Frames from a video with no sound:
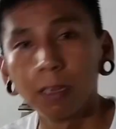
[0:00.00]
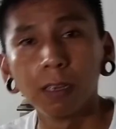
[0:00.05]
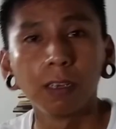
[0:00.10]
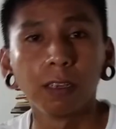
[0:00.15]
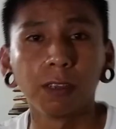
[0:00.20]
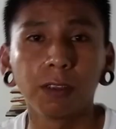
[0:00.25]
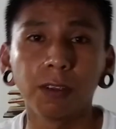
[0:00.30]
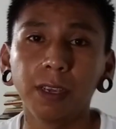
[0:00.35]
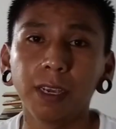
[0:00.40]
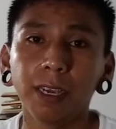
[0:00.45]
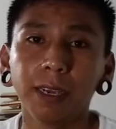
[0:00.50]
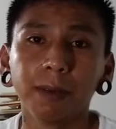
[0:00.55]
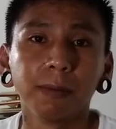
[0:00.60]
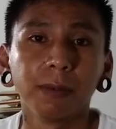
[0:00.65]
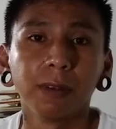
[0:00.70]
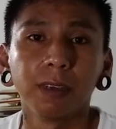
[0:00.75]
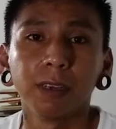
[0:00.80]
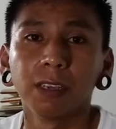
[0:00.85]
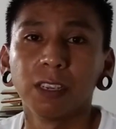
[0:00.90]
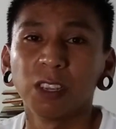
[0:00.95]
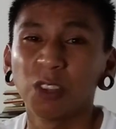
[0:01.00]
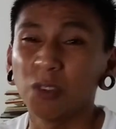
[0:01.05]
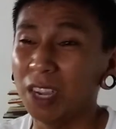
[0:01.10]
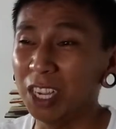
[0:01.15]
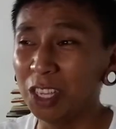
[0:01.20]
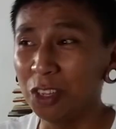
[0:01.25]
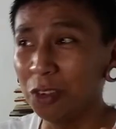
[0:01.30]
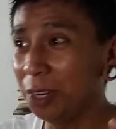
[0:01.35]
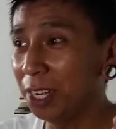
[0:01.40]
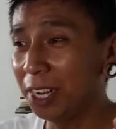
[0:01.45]
So yeah. So
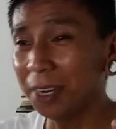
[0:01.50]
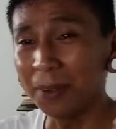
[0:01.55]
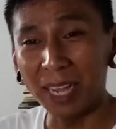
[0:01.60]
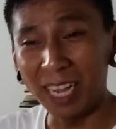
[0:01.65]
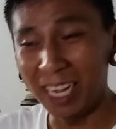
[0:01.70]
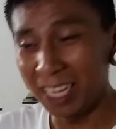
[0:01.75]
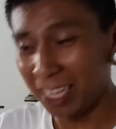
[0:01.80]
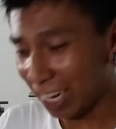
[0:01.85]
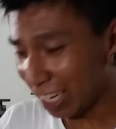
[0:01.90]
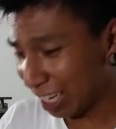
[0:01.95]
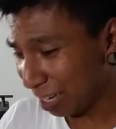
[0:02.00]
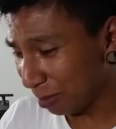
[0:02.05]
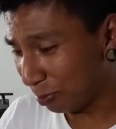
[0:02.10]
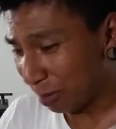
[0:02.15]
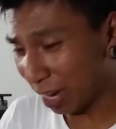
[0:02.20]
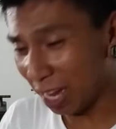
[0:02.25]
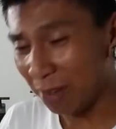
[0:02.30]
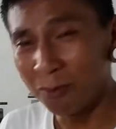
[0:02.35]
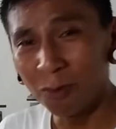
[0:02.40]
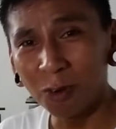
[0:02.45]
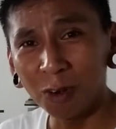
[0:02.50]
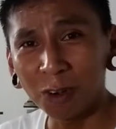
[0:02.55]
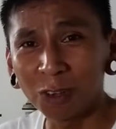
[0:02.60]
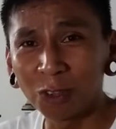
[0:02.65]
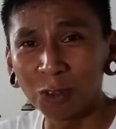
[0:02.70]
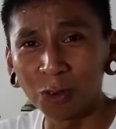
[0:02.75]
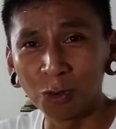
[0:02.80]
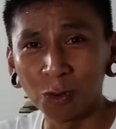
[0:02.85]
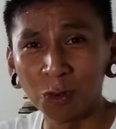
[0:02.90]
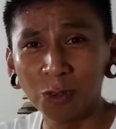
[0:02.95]
I do need to end actually buy more
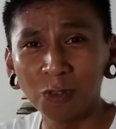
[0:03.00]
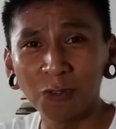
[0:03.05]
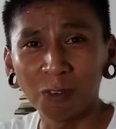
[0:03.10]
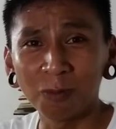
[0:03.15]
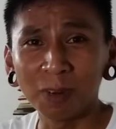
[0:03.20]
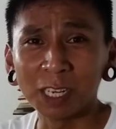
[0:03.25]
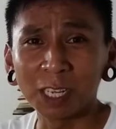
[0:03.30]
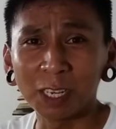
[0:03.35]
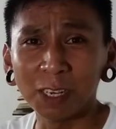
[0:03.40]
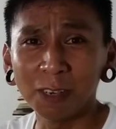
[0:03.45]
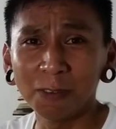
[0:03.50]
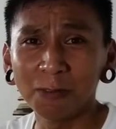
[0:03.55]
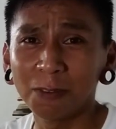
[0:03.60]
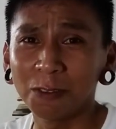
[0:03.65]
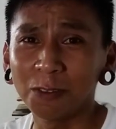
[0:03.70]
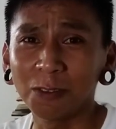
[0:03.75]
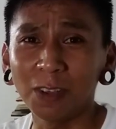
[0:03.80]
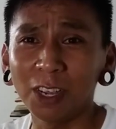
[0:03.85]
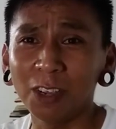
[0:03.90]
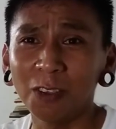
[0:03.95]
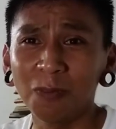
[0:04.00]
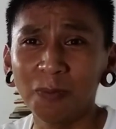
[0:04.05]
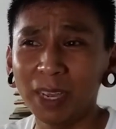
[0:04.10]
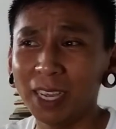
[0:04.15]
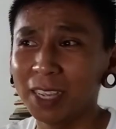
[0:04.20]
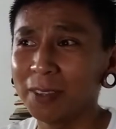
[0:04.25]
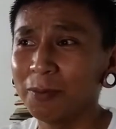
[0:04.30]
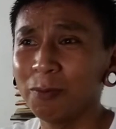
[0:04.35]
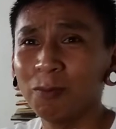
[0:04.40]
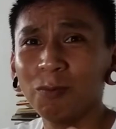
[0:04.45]
tools for myself so I can
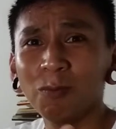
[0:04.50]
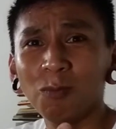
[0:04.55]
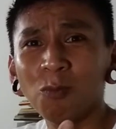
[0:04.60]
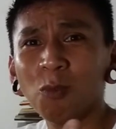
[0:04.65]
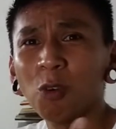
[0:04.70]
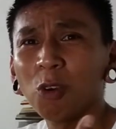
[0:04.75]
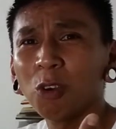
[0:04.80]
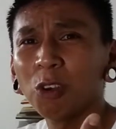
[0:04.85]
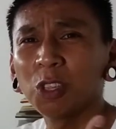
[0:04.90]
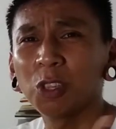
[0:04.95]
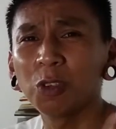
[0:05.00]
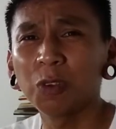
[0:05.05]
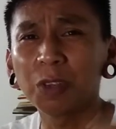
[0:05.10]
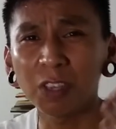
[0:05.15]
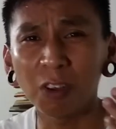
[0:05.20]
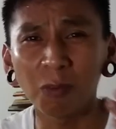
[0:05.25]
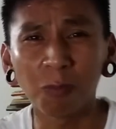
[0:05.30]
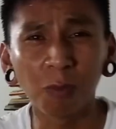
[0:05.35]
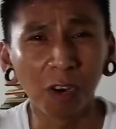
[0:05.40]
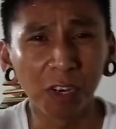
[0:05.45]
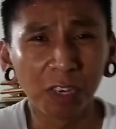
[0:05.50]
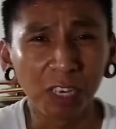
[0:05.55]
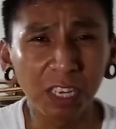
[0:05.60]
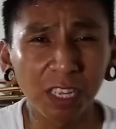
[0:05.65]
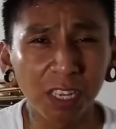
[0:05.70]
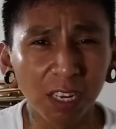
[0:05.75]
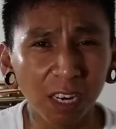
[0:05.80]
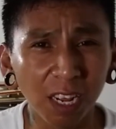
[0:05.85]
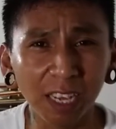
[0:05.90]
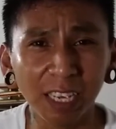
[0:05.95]
make more do-yourself
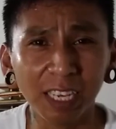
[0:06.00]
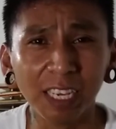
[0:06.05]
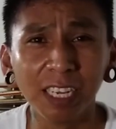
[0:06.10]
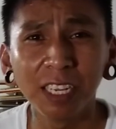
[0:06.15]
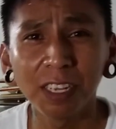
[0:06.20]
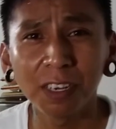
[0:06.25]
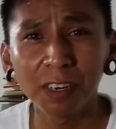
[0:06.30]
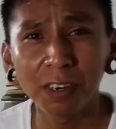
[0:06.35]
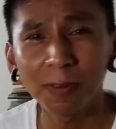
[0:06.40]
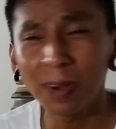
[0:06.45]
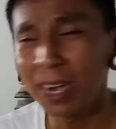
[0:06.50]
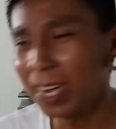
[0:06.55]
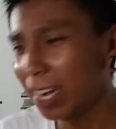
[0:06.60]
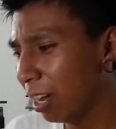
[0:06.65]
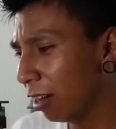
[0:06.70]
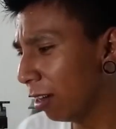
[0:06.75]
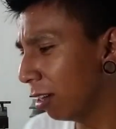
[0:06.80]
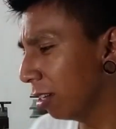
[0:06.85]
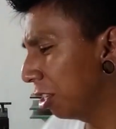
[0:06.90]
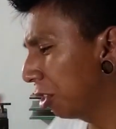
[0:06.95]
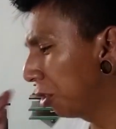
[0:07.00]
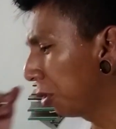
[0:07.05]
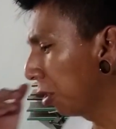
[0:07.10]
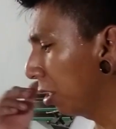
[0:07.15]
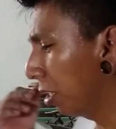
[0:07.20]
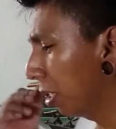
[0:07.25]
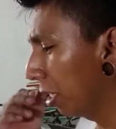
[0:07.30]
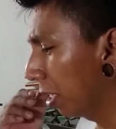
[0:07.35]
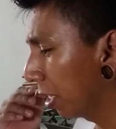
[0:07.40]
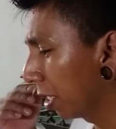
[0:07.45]
projects a lot easier. Right now I
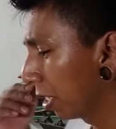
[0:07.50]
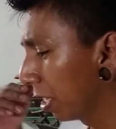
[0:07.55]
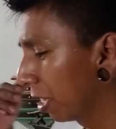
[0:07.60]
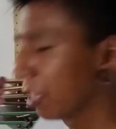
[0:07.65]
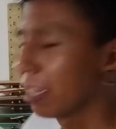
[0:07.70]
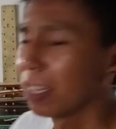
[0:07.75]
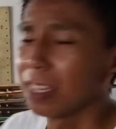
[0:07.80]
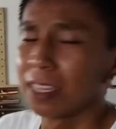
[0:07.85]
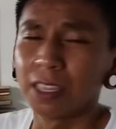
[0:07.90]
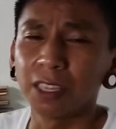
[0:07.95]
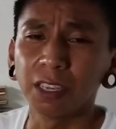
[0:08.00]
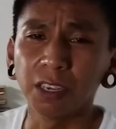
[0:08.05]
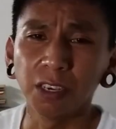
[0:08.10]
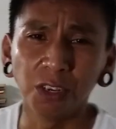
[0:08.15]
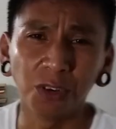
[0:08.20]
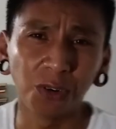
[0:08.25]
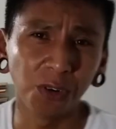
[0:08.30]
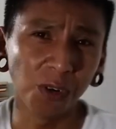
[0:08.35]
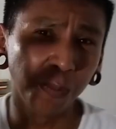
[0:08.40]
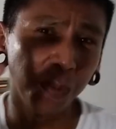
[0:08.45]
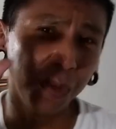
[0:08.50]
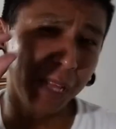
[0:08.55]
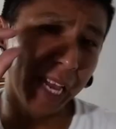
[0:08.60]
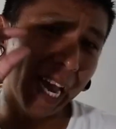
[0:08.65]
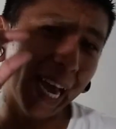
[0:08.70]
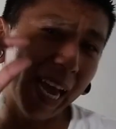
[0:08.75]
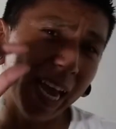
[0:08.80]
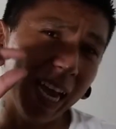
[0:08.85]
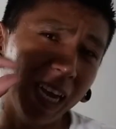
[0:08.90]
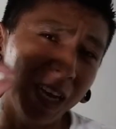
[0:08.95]
struggle because the drill bit
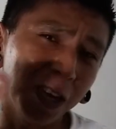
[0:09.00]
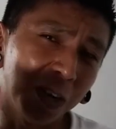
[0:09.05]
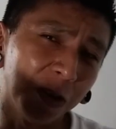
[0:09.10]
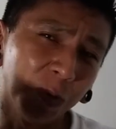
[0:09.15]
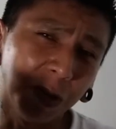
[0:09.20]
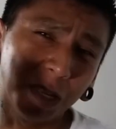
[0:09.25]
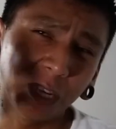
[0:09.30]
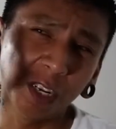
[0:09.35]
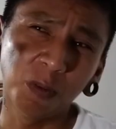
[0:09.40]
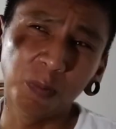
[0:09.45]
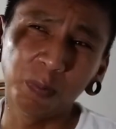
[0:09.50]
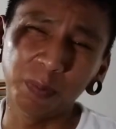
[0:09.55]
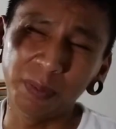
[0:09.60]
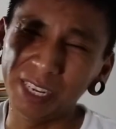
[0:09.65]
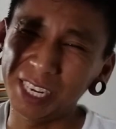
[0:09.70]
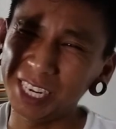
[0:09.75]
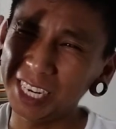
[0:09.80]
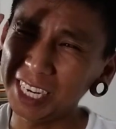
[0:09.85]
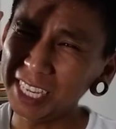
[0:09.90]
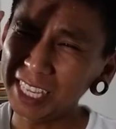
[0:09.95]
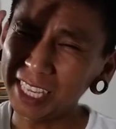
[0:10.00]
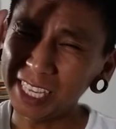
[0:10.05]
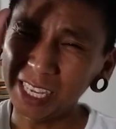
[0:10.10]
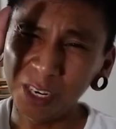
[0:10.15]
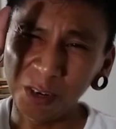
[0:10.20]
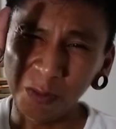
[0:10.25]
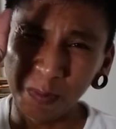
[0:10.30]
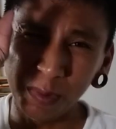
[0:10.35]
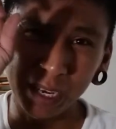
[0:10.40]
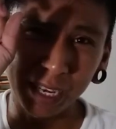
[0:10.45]
I had, it was just a
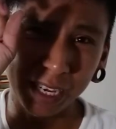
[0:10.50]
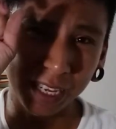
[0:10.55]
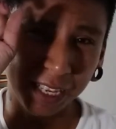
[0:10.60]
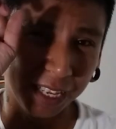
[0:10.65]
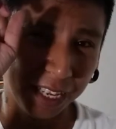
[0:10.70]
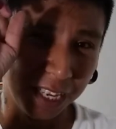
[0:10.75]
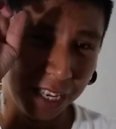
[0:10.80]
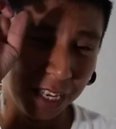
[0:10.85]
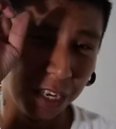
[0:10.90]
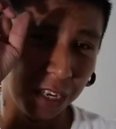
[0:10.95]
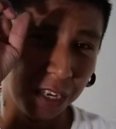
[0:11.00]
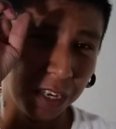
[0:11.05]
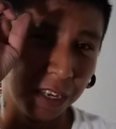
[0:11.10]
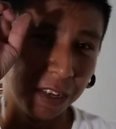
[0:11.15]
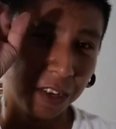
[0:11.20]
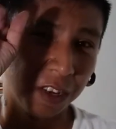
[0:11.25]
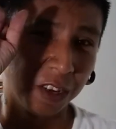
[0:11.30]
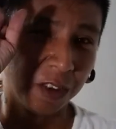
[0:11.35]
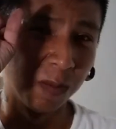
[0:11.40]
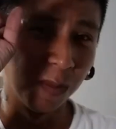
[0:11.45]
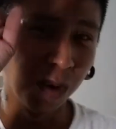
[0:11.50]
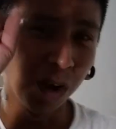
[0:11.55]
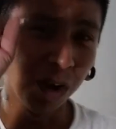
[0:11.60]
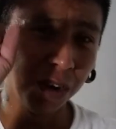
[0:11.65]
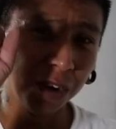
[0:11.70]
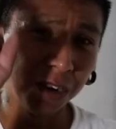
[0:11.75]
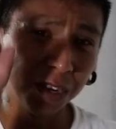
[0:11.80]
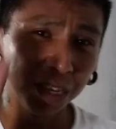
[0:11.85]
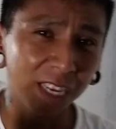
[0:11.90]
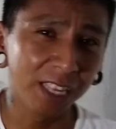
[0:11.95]
little bit
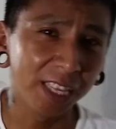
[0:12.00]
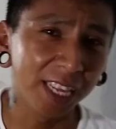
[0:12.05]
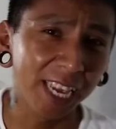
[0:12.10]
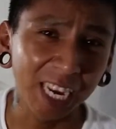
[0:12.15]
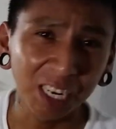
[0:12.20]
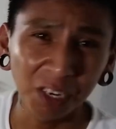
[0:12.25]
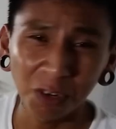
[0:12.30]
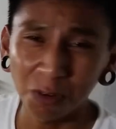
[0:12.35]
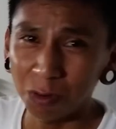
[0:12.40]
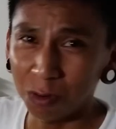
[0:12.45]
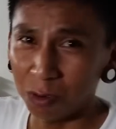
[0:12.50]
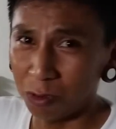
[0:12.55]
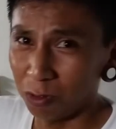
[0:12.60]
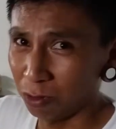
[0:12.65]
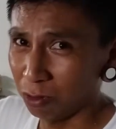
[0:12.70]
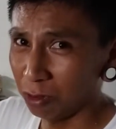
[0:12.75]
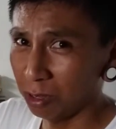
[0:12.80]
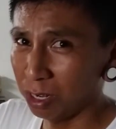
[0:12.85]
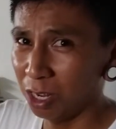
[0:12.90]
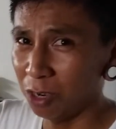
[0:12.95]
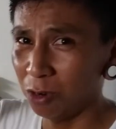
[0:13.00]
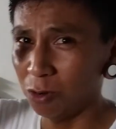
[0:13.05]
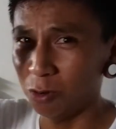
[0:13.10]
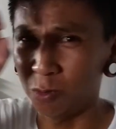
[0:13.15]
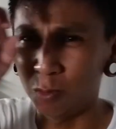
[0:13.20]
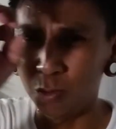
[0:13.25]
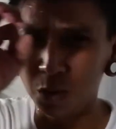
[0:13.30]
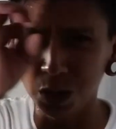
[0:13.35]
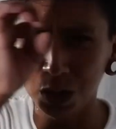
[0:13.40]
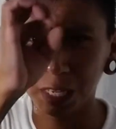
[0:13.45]
smaller than the actual, those
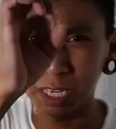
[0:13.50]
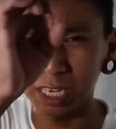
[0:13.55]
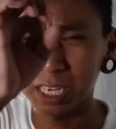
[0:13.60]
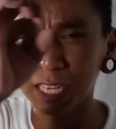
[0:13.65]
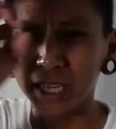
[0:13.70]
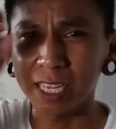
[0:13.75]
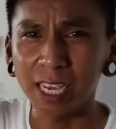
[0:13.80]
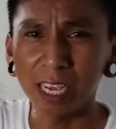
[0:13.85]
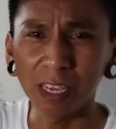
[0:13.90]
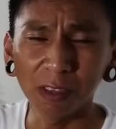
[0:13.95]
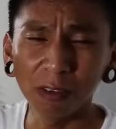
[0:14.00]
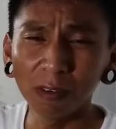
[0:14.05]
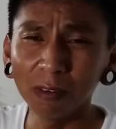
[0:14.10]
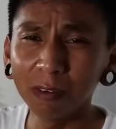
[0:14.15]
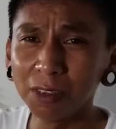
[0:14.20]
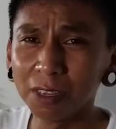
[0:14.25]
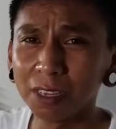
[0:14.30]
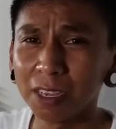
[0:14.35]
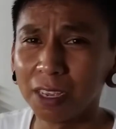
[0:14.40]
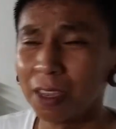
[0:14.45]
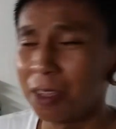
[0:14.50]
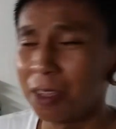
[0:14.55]
little wood sticks that I use.